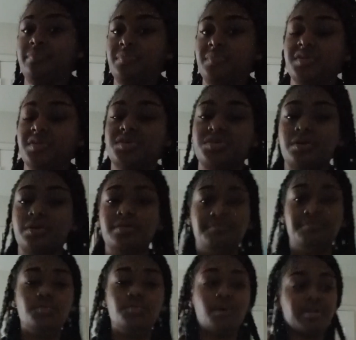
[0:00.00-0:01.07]
So if
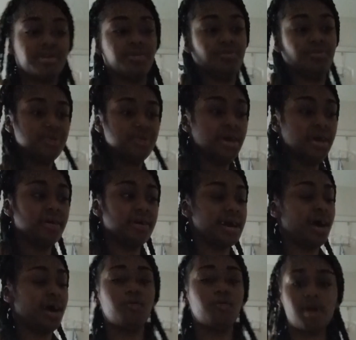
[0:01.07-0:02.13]
you want to do that, like
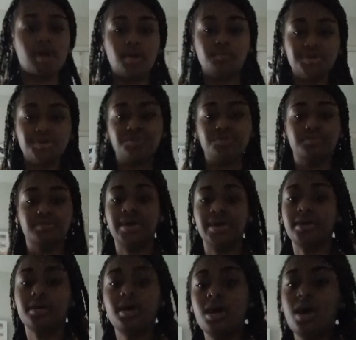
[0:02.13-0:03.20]
I'll cry with you. Like
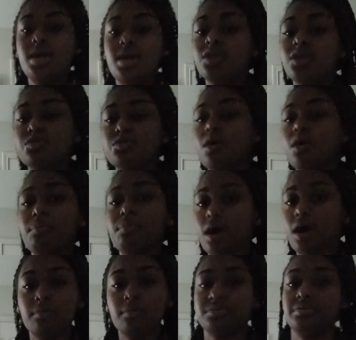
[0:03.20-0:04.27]
there's no
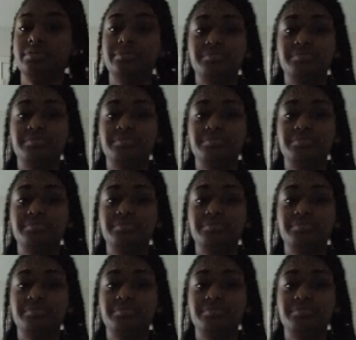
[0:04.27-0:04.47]
problem.